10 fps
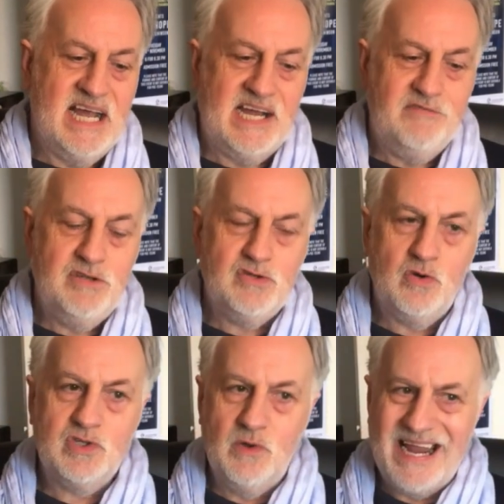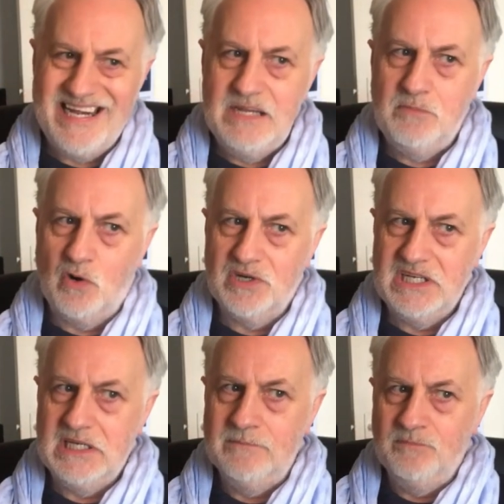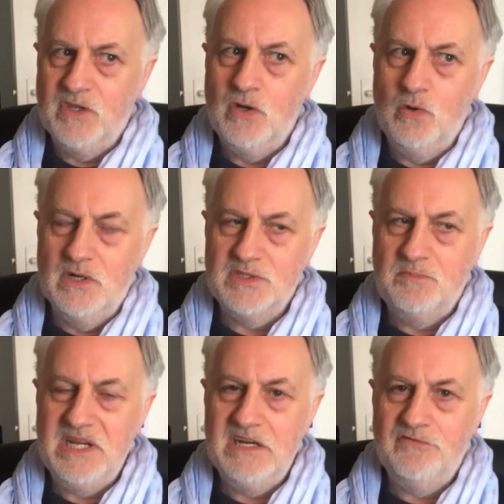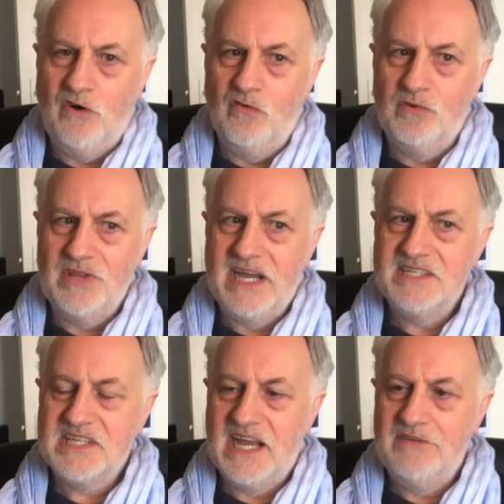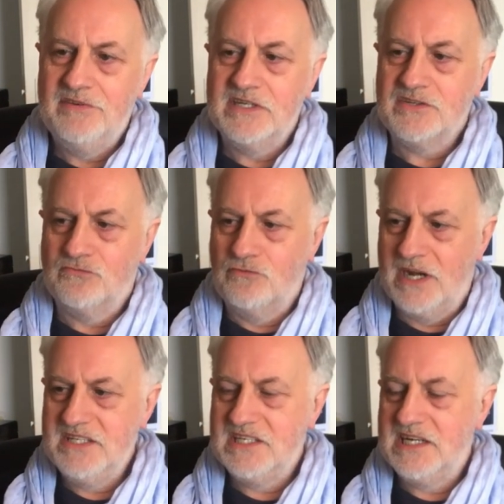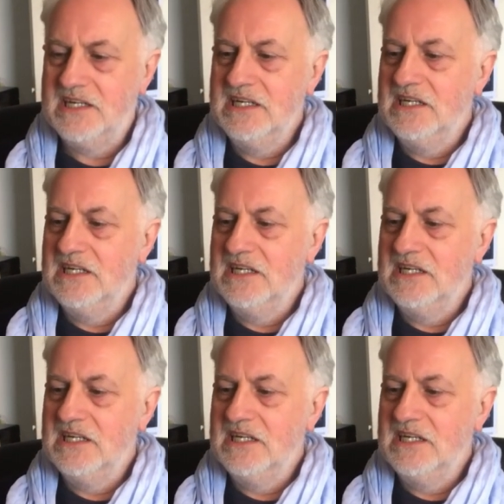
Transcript: and if you talk to anybody who has been involved with SF as a writer,